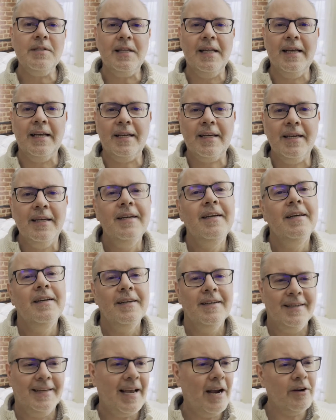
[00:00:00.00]
Like
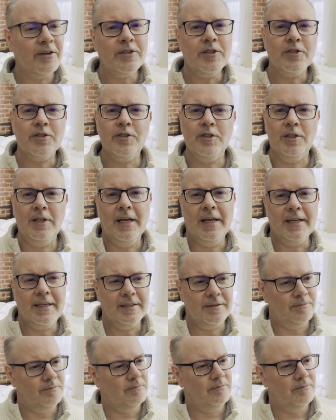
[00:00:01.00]
characters are like,